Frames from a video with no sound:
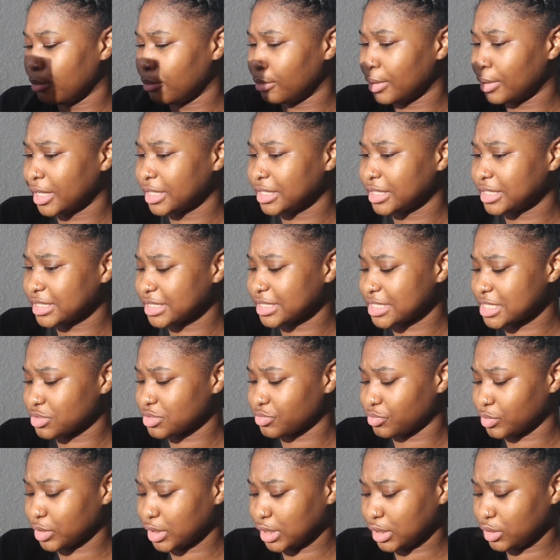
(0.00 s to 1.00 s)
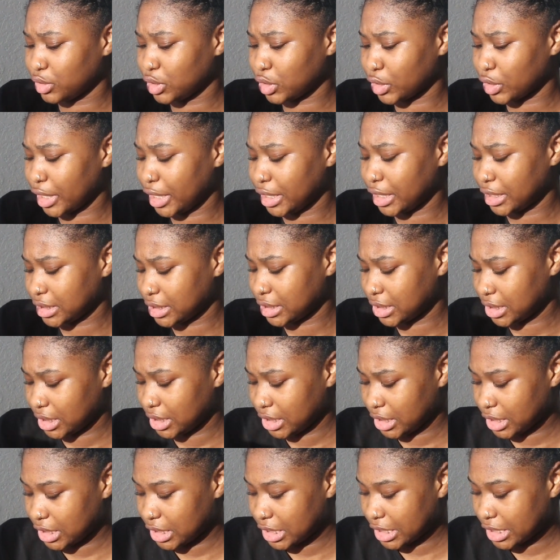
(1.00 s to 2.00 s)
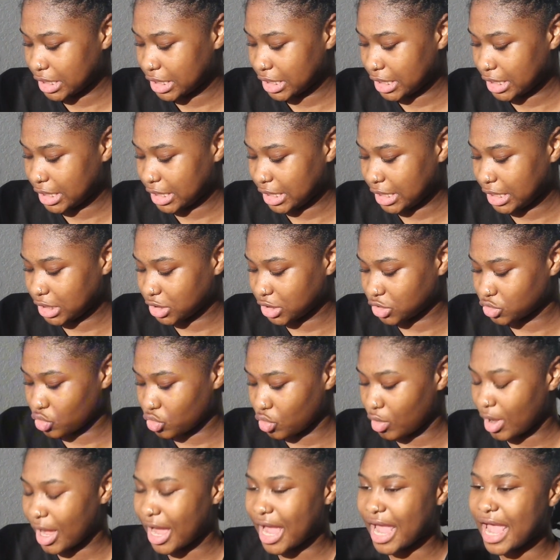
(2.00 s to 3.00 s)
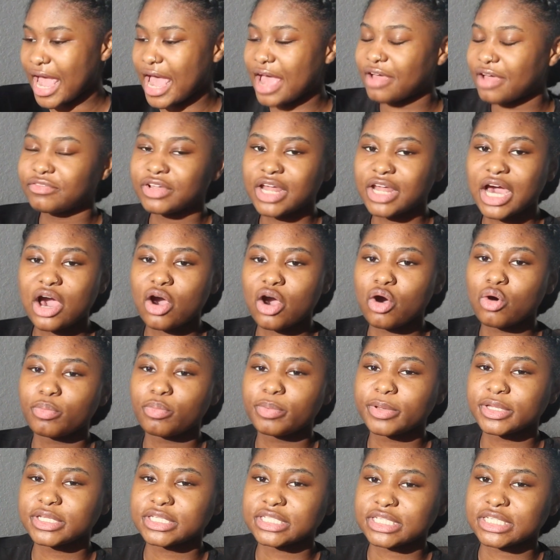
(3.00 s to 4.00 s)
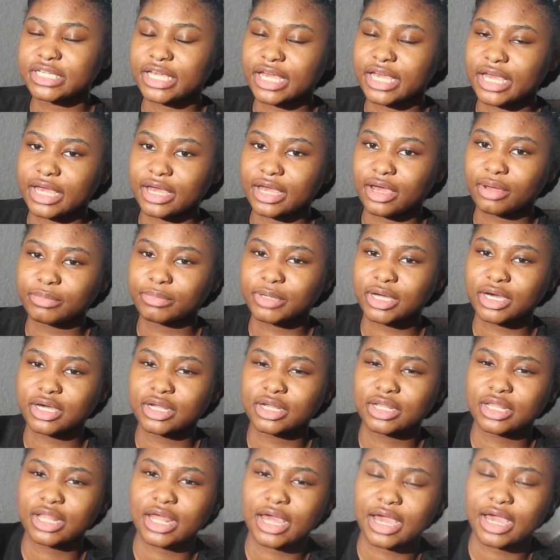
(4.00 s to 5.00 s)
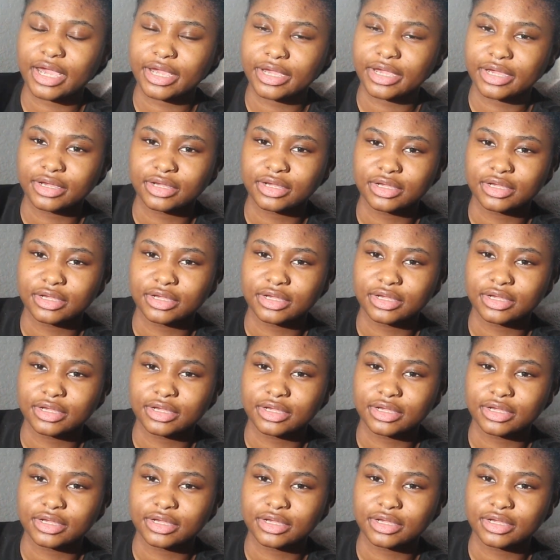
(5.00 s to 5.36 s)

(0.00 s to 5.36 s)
But this is a really great easel. I have not opened it yet. I'm not gonna lie.